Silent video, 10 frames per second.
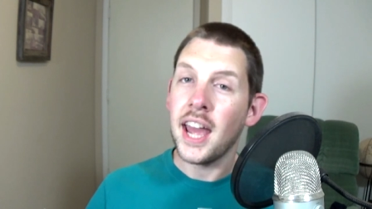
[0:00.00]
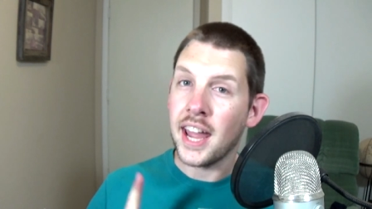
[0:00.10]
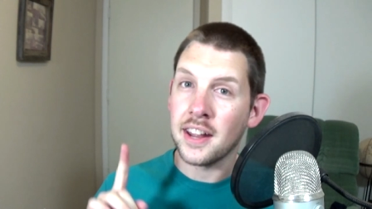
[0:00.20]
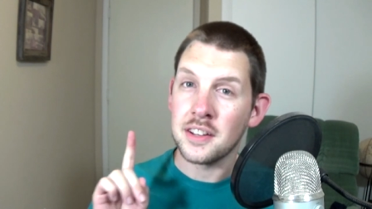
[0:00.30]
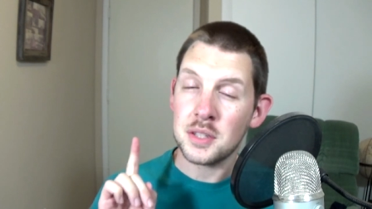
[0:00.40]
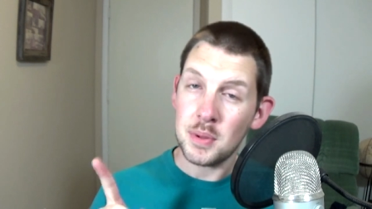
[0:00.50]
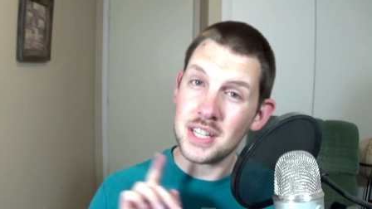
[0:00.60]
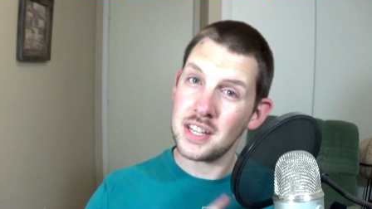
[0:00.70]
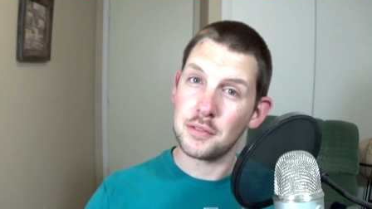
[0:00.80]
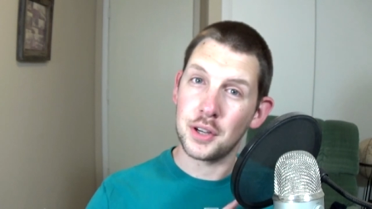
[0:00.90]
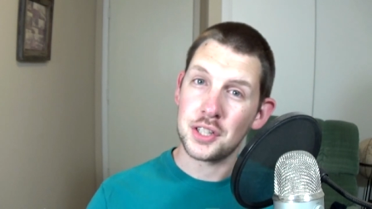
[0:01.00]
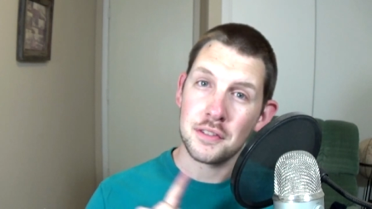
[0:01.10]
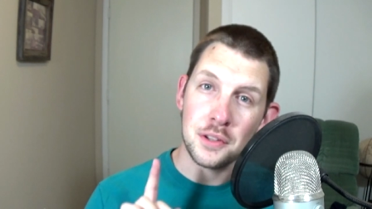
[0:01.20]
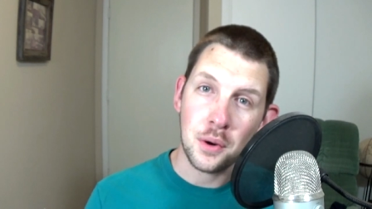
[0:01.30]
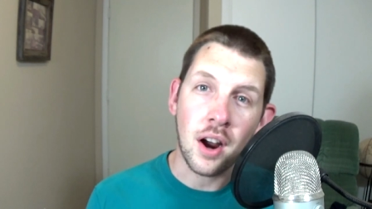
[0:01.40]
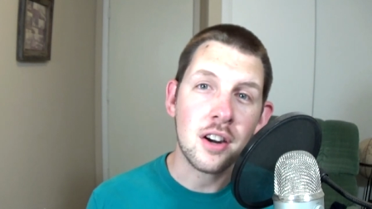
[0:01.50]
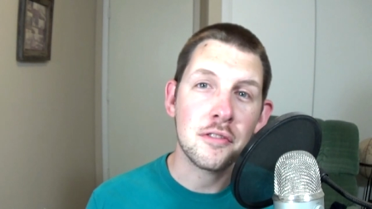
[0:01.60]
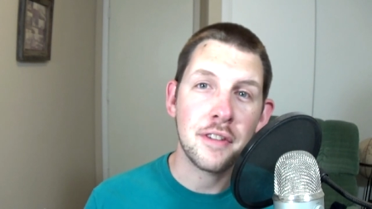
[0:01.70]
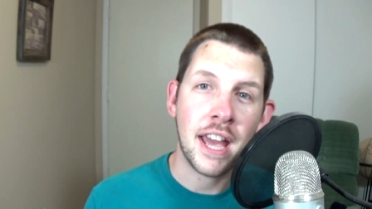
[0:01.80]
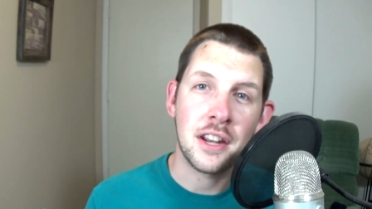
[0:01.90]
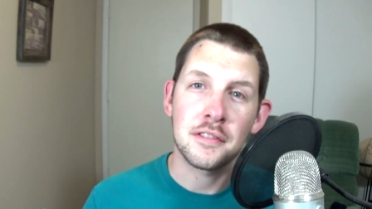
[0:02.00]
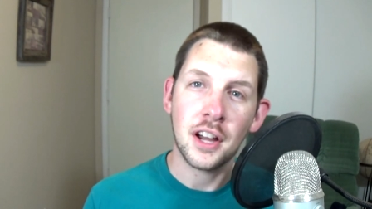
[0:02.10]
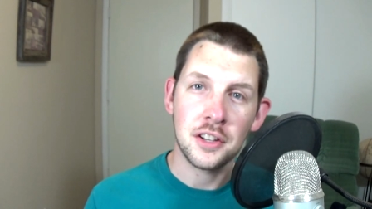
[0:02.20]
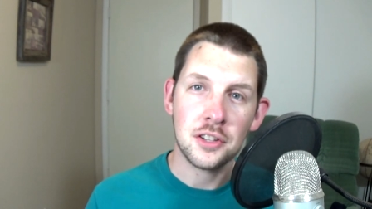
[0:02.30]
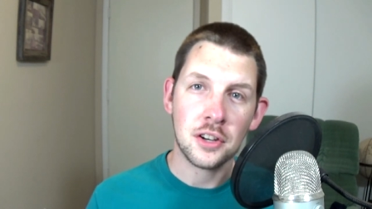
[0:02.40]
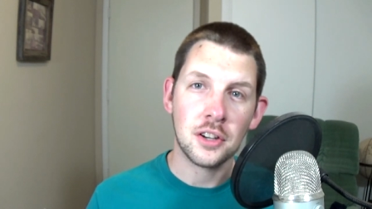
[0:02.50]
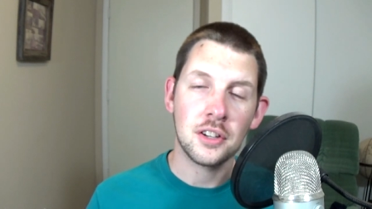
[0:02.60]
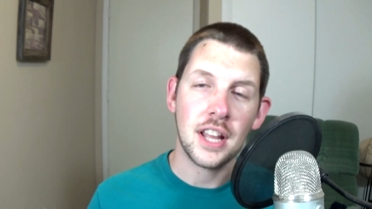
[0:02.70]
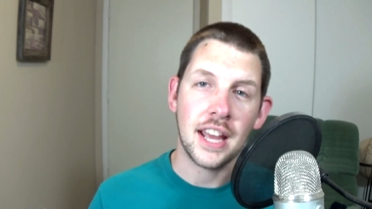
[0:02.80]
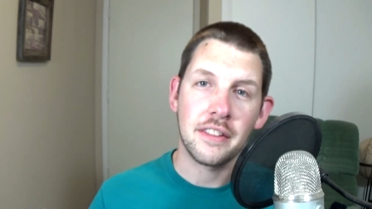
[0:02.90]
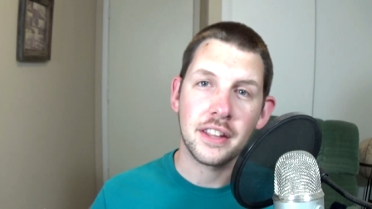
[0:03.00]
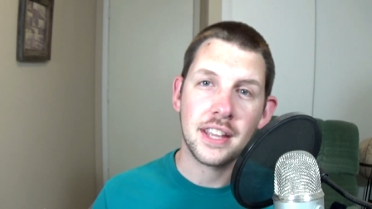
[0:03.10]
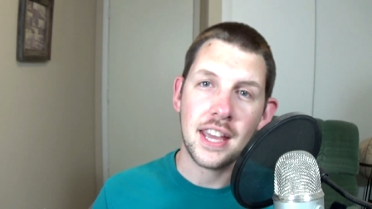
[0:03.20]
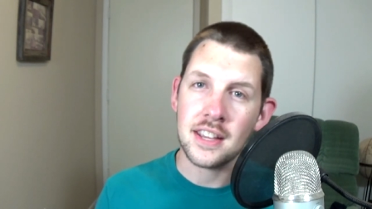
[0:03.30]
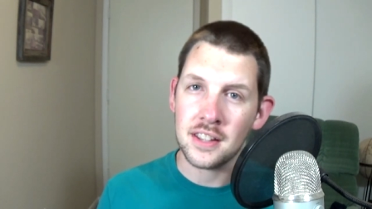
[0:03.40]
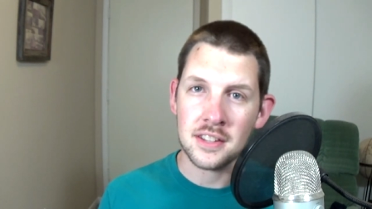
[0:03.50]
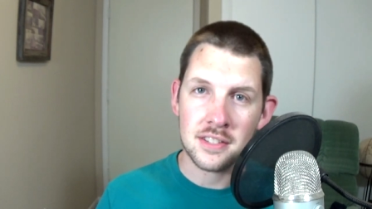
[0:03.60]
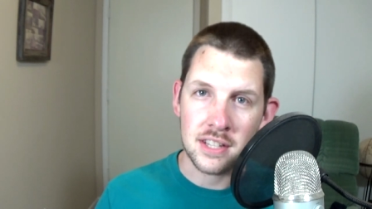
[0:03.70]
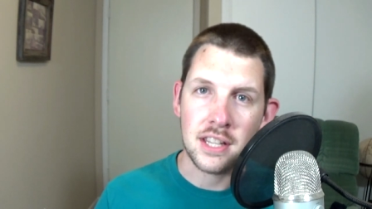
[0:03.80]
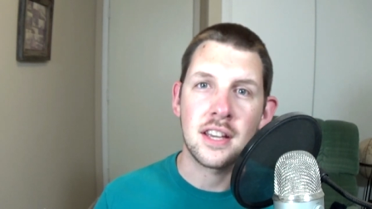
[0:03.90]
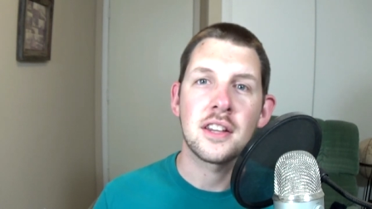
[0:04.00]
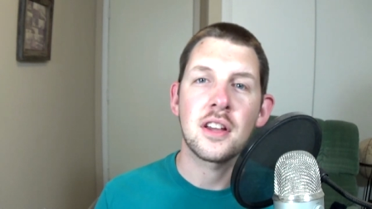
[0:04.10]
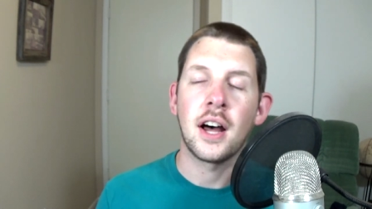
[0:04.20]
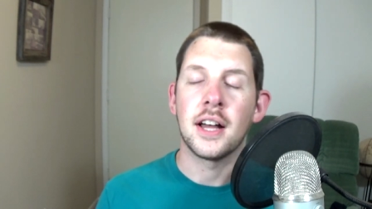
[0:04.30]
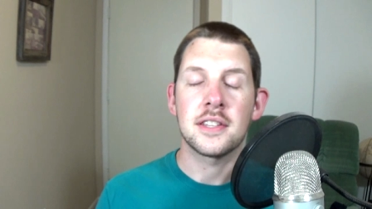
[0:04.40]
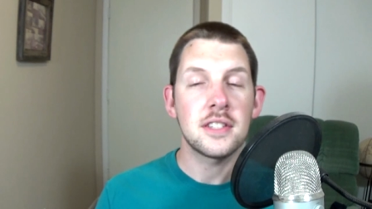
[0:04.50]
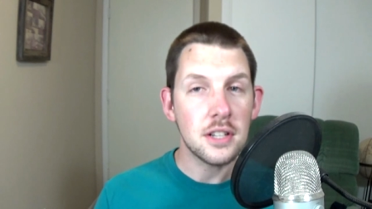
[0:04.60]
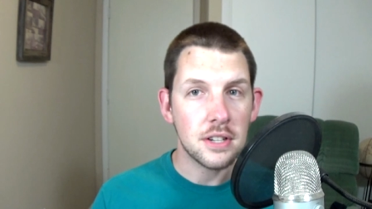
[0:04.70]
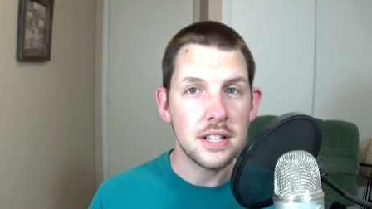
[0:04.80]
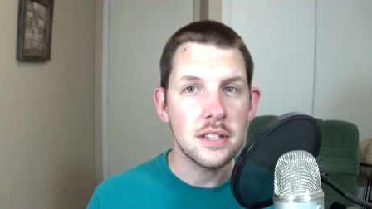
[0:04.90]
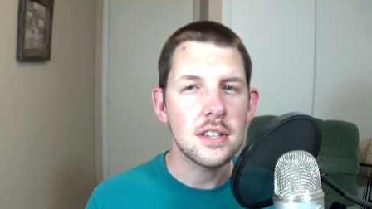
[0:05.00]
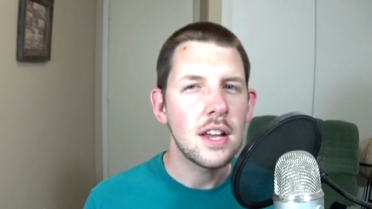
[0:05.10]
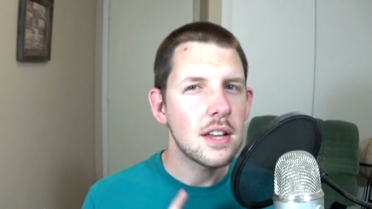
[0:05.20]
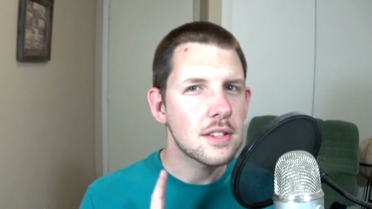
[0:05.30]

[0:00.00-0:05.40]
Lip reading: And speaking of which, if you are a fan of Unturned and the Gang Z series,